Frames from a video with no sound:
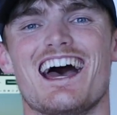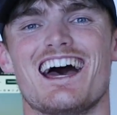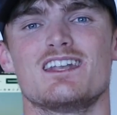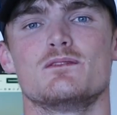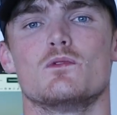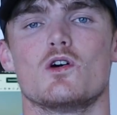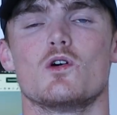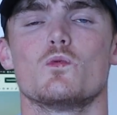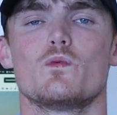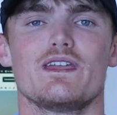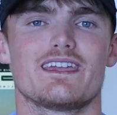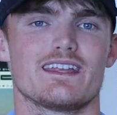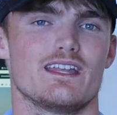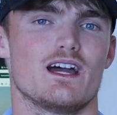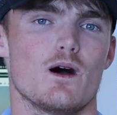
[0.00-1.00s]
and more, we
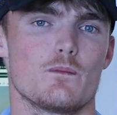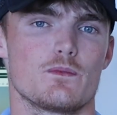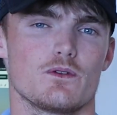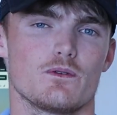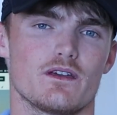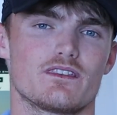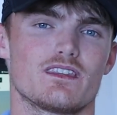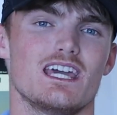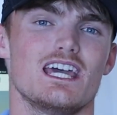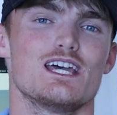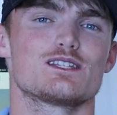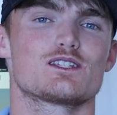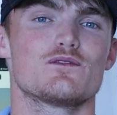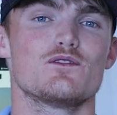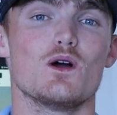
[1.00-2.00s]
can help you with.
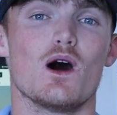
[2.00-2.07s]
So if